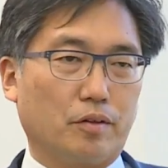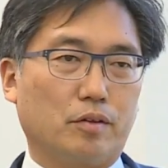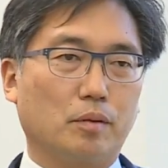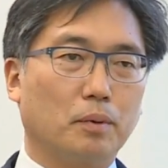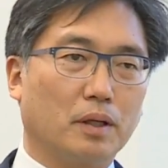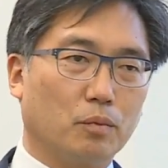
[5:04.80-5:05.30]

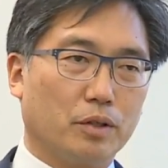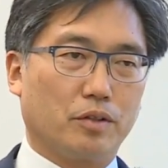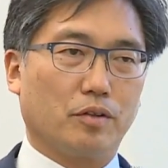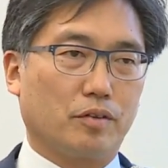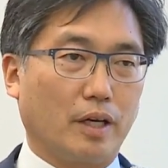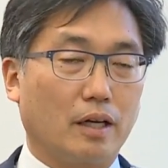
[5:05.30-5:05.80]
discipline, which
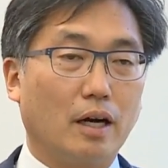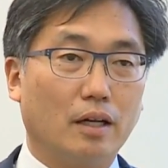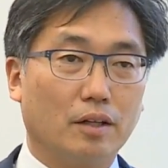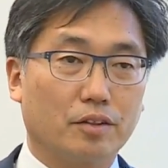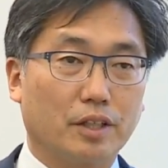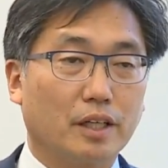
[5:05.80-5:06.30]
is
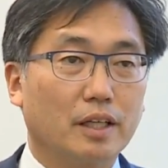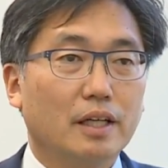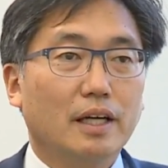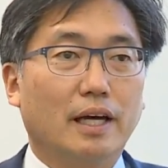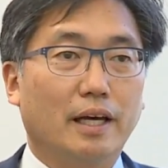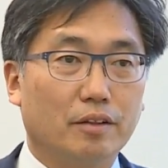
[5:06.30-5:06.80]
psychology
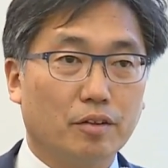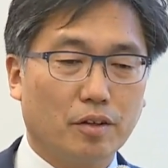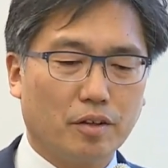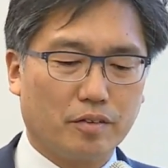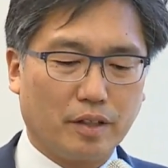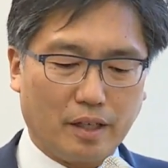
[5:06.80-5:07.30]
and
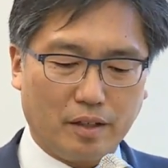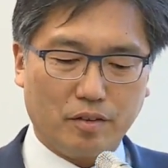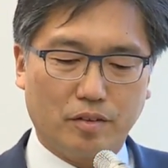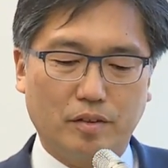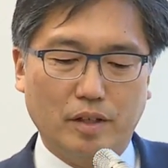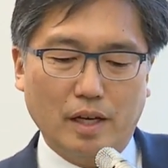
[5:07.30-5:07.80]

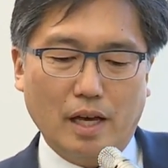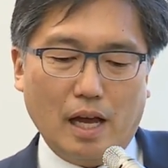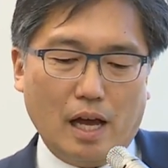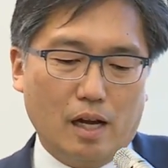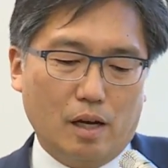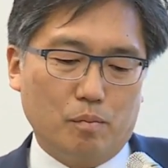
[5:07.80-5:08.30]
neuroscience.
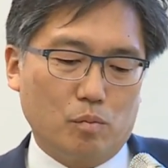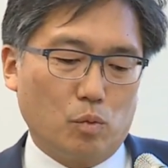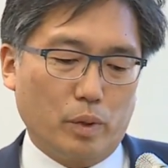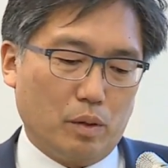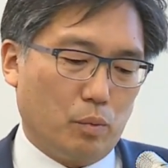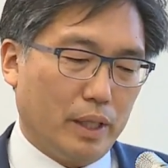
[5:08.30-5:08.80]
Um,
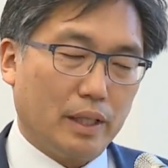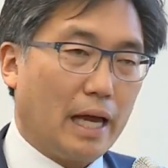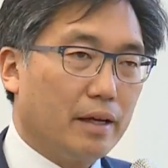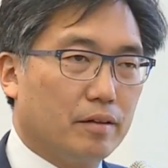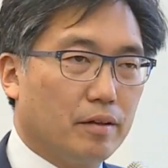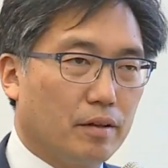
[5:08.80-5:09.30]
we, we
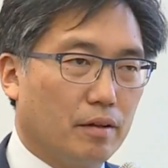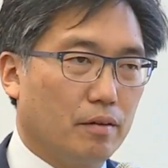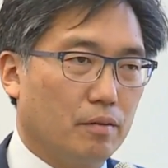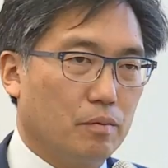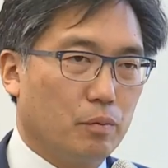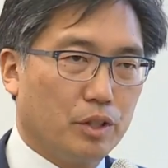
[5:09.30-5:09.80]
like to,
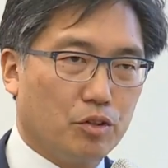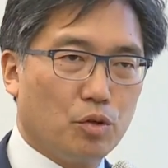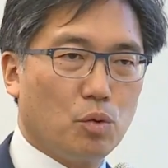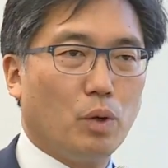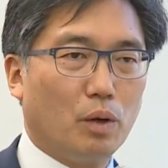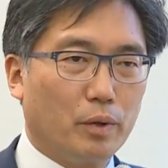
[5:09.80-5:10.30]
we
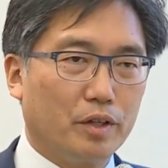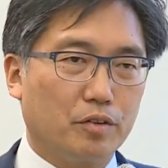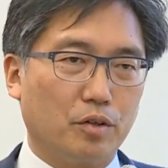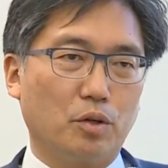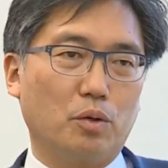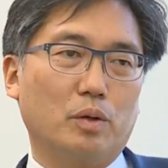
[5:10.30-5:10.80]
do what we
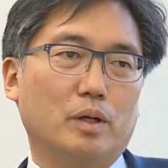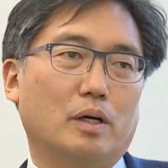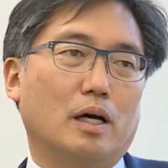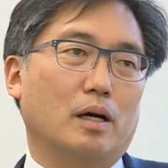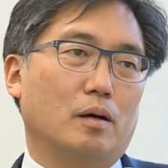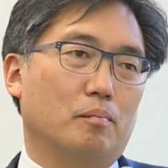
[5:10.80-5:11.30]
do
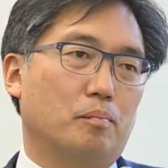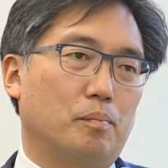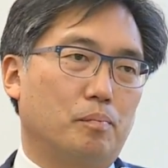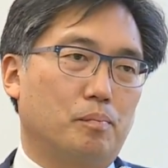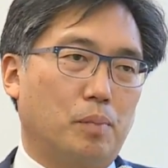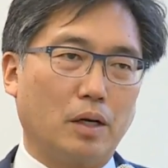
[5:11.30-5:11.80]
um,
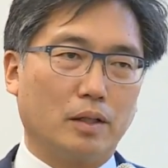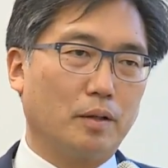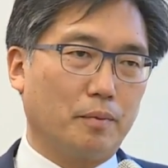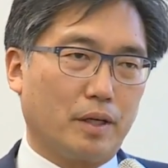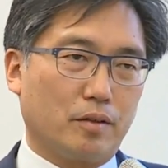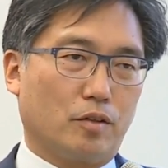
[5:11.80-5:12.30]
partly
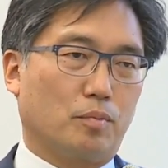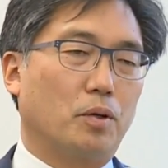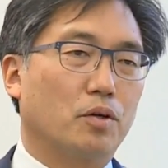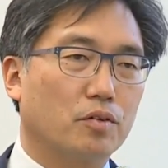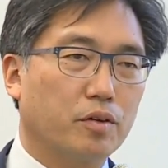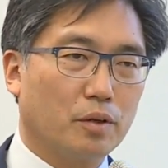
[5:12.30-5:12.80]
because it's
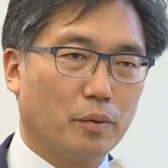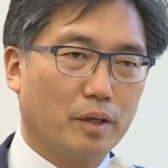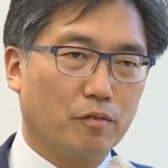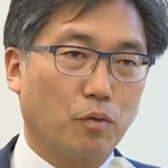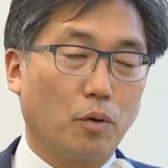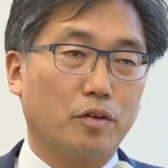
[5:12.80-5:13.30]
personally
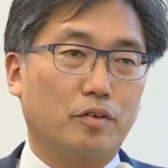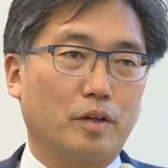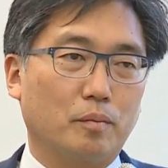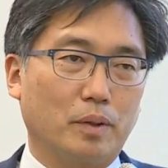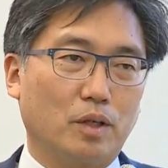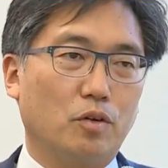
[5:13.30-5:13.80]

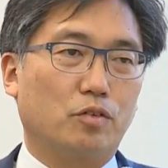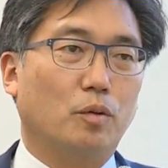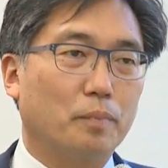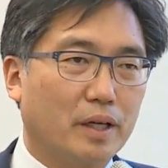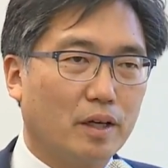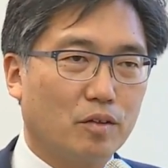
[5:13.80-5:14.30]
reinforcing, but also
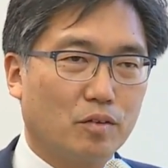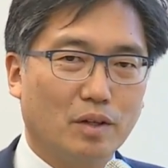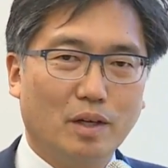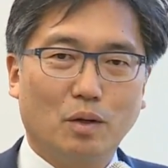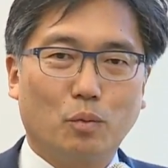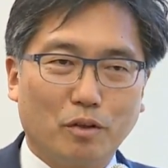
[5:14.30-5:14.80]
because
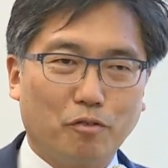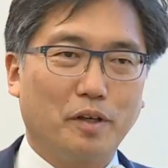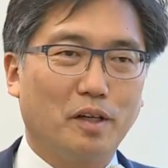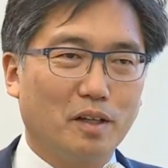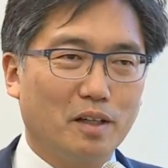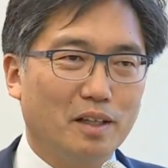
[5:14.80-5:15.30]
we
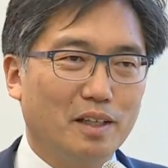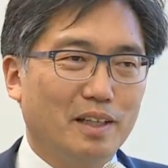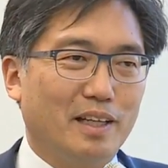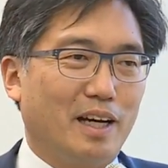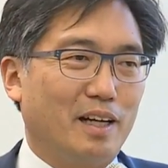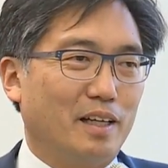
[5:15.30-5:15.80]
feel
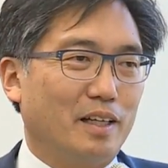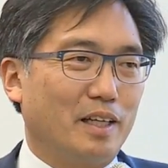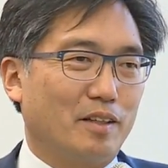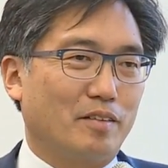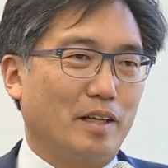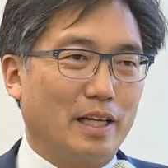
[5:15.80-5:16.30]
uh,
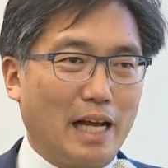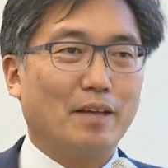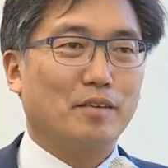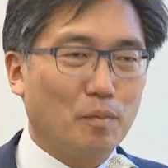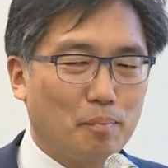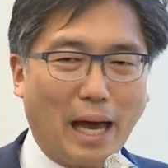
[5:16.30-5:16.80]
it
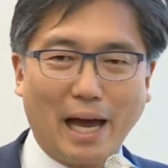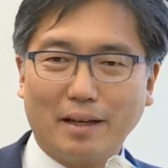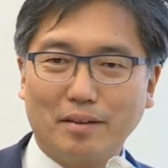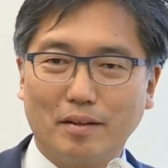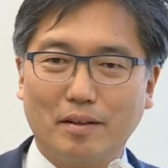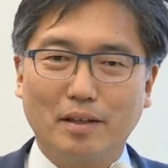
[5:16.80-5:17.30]
has
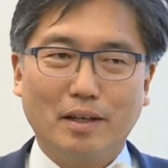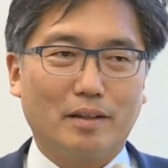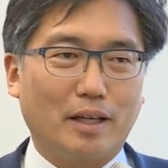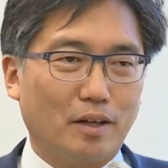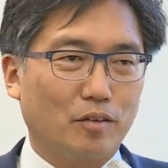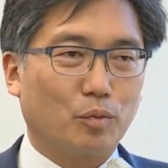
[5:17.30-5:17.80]
impact,
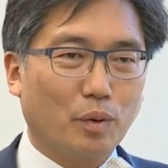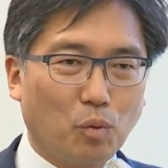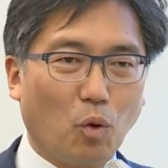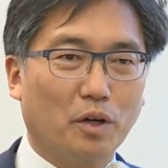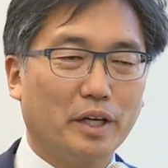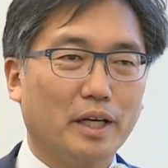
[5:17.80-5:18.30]
that it's
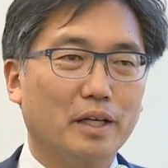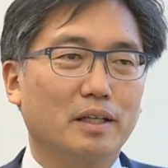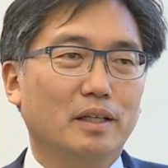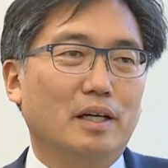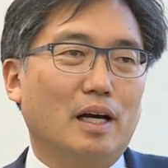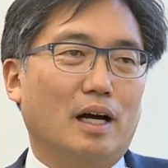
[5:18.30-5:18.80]
rewarding
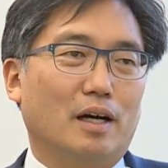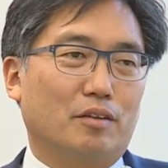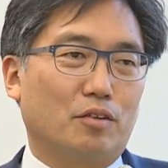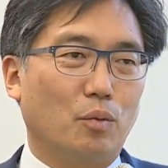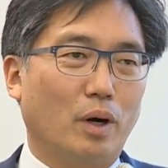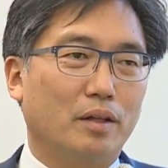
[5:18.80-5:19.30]
uh,
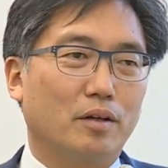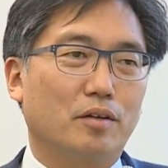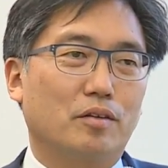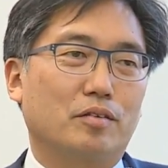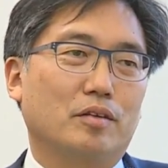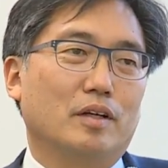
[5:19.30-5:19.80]
to
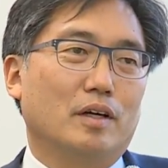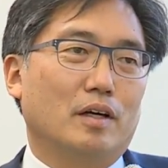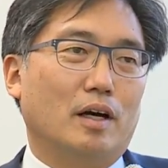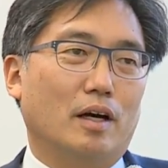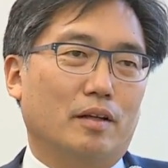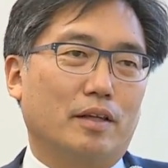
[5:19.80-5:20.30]
others,
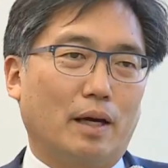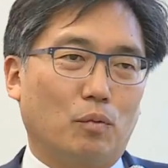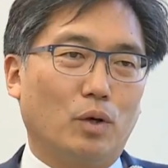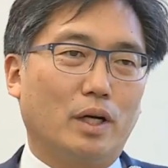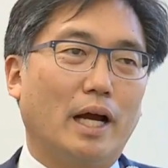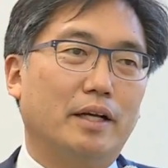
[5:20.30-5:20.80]
uh, that
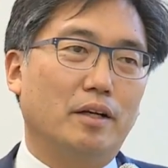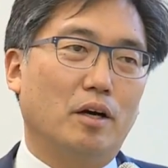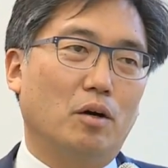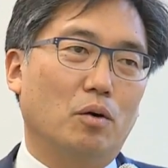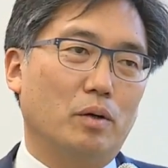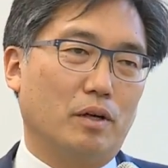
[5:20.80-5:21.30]
what I
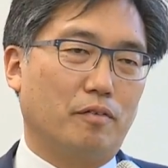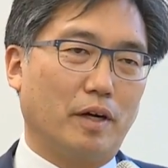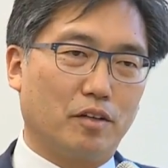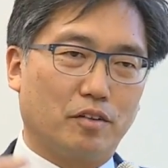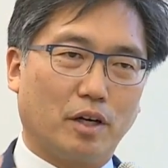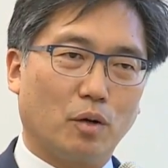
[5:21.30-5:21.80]
know, if
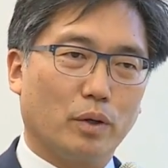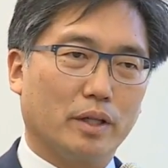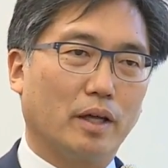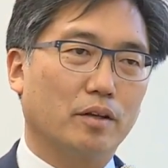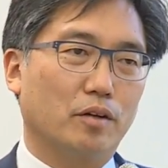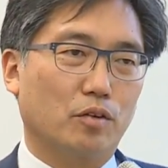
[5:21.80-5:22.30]
I share with
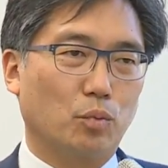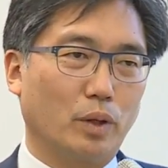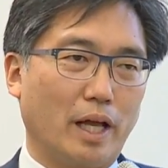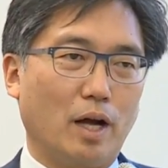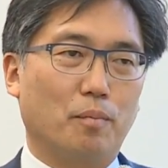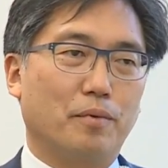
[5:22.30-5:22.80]
others,
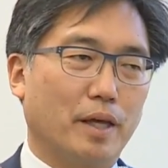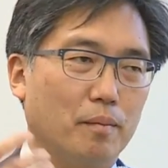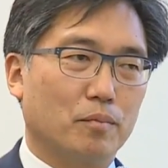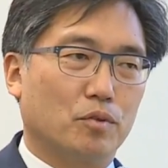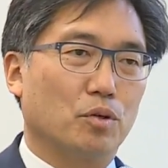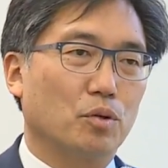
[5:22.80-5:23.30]
will help
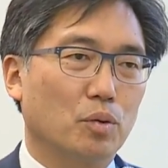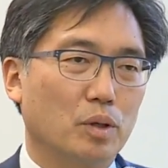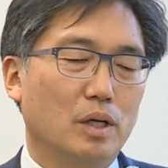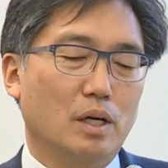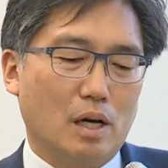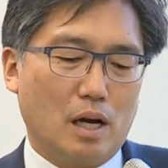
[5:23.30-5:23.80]
them do
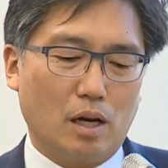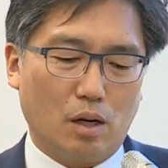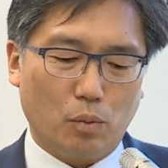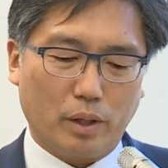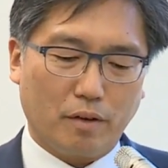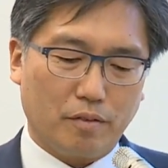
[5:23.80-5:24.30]
uh,
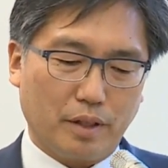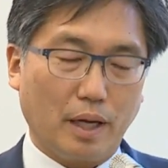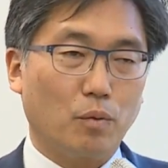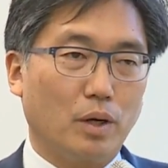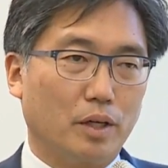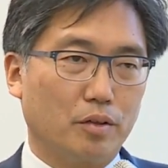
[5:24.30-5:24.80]
whatever
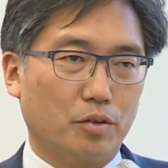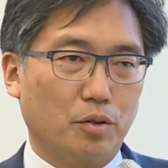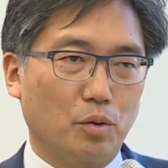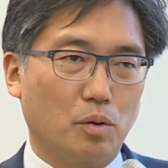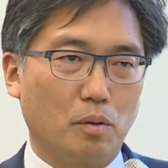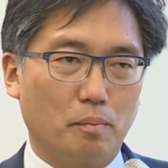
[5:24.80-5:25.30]
they want to
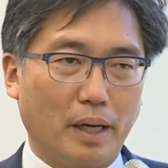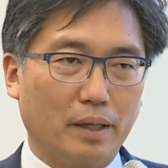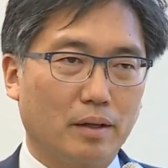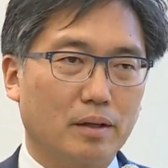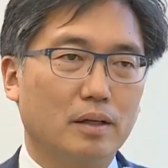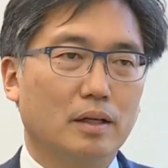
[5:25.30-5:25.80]
do
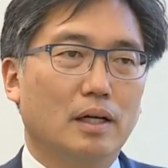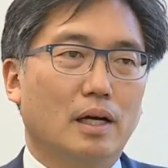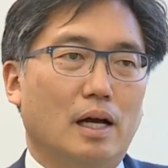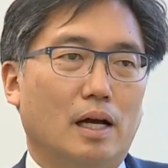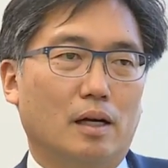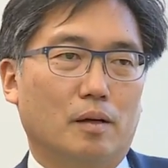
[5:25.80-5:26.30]
better.
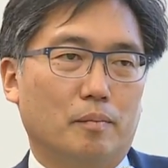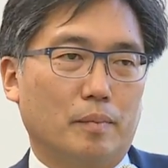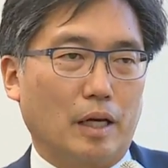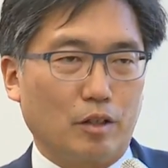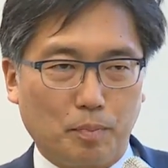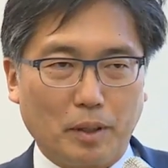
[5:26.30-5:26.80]
Um,
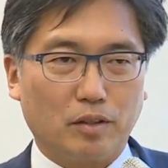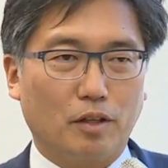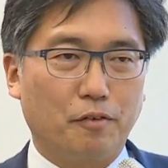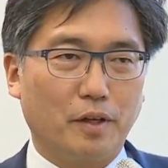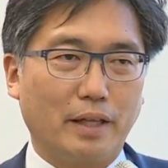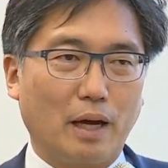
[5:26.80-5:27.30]
I especially
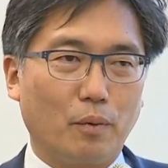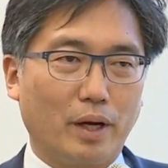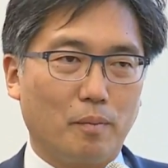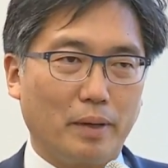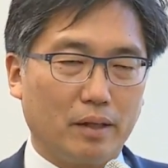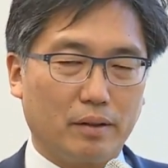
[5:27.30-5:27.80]
feel that way
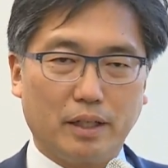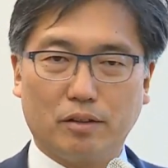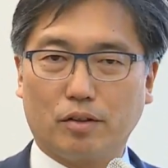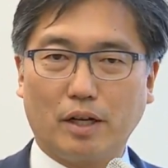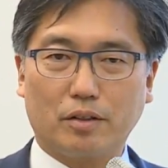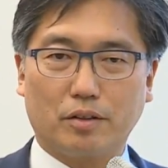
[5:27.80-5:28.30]
about
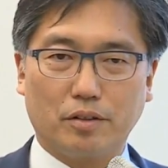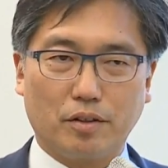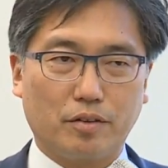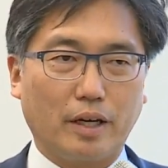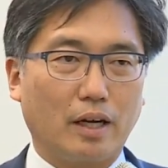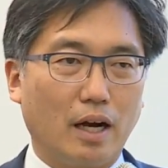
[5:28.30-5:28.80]
Introduction
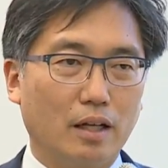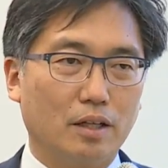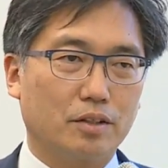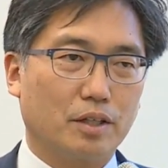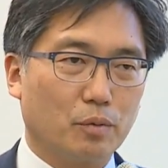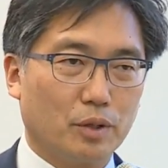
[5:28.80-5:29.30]
to
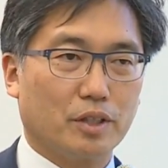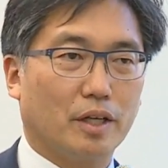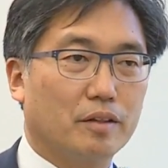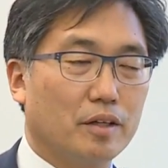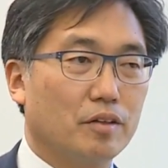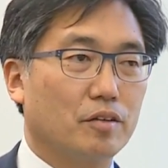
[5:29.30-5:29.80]
Psychology, which I
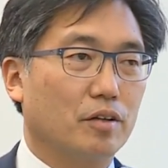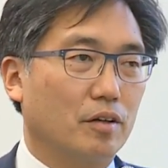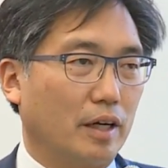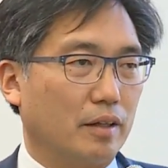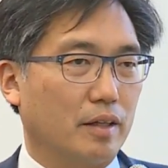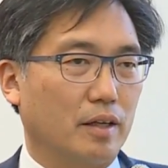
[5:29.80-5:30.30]
teach
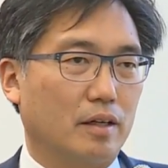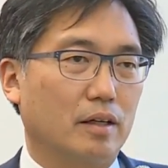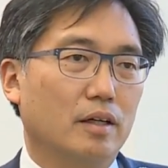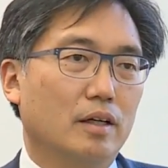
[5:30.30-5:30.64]
here. I think